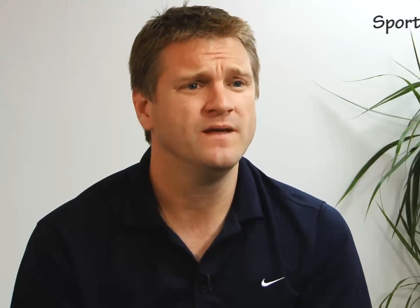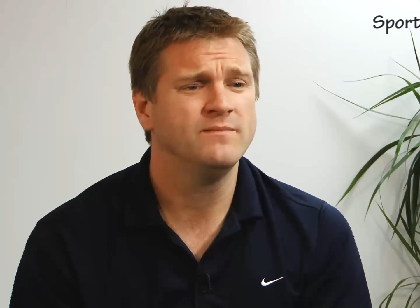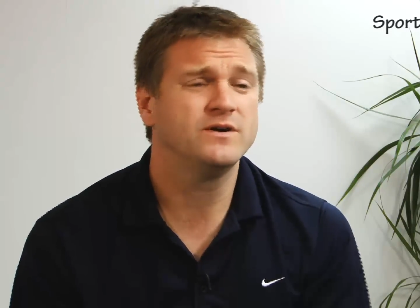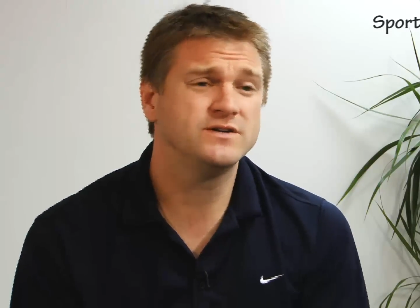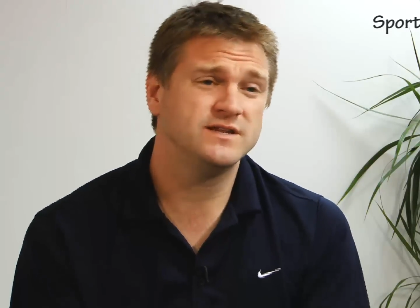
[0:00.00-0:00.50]

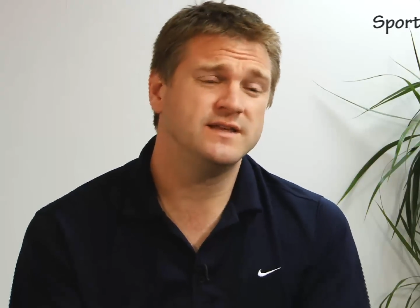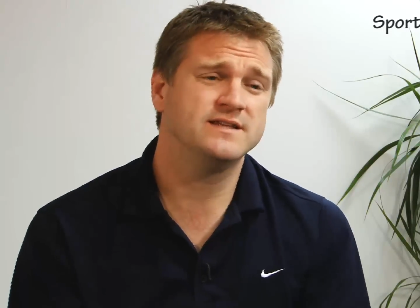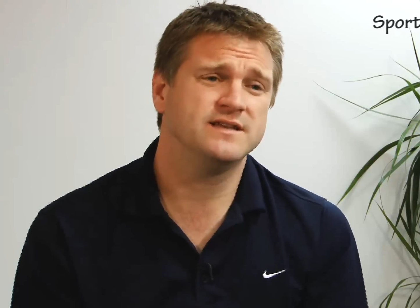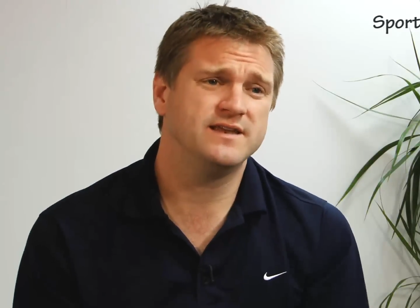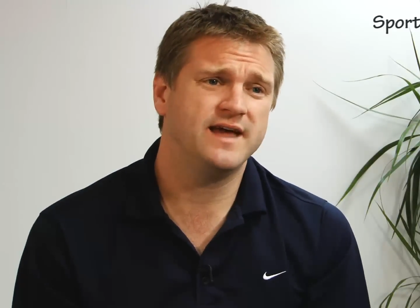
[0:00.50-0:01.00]
because at the
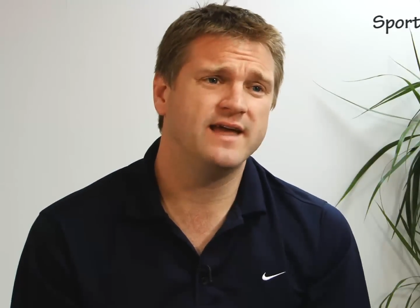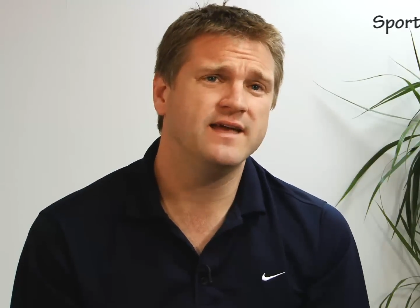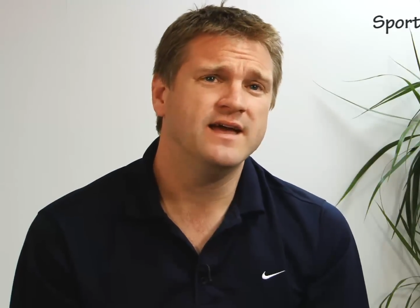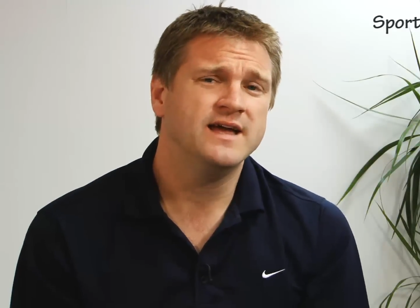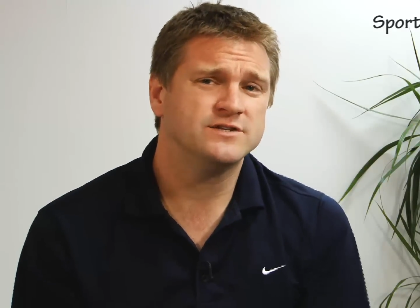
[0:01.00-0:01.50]
end of the day
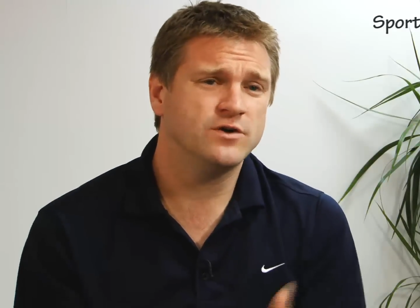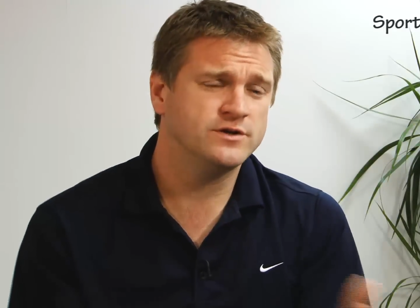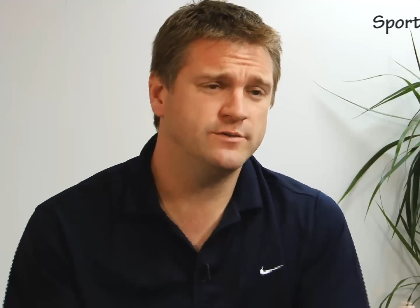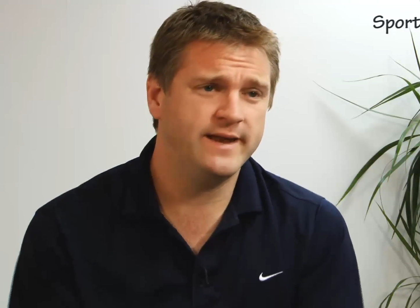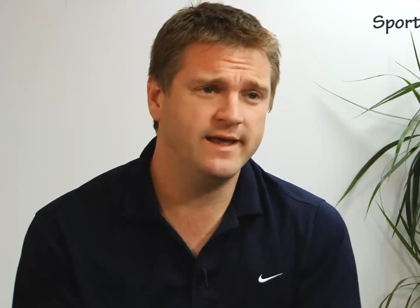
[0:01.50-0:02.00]
it's not going
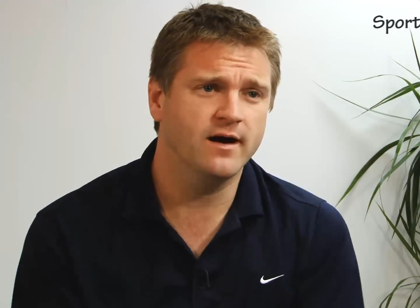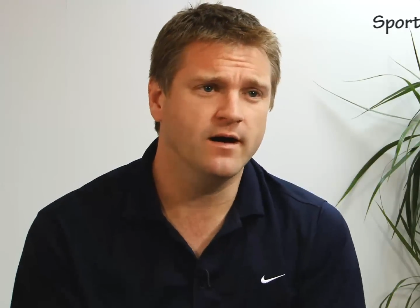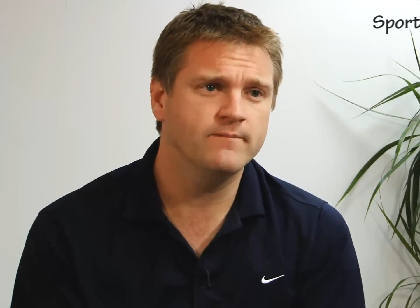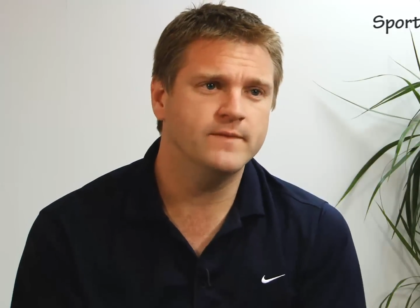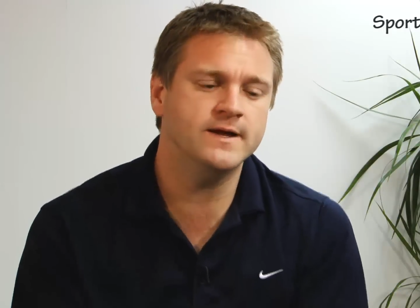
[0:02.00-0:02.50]
to do them any
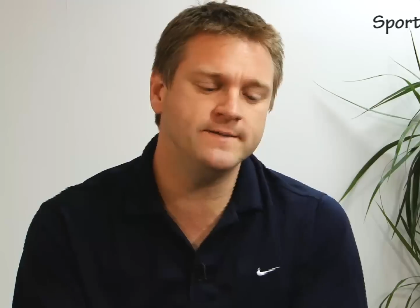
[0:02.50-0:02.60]
harm.